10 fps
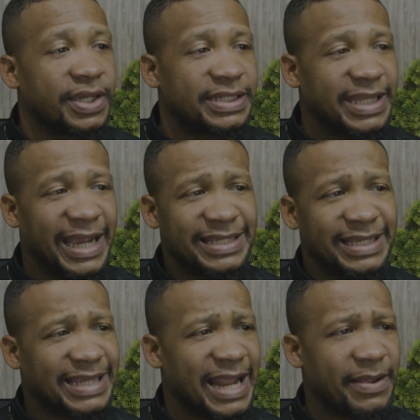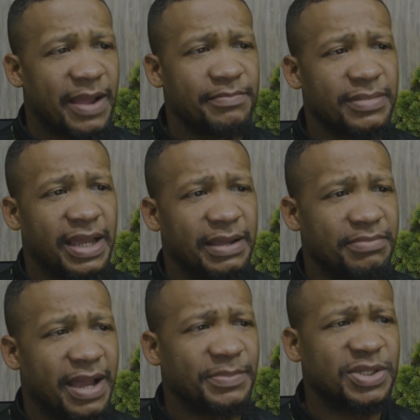Texas,
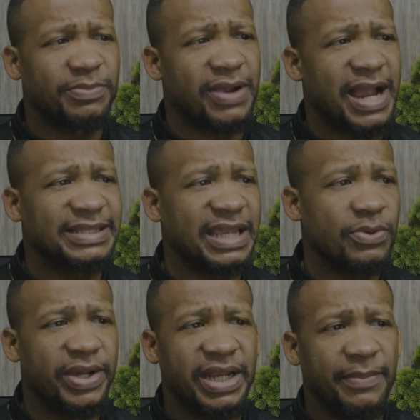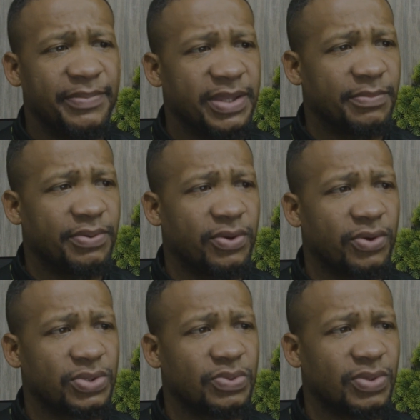I'm surprised they went up in the
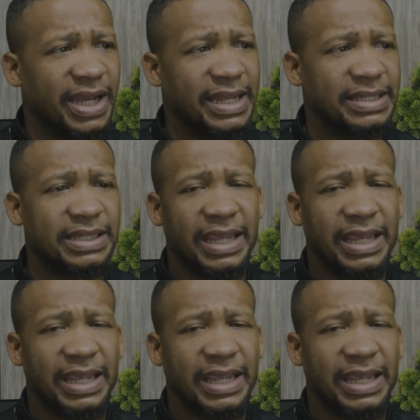polls once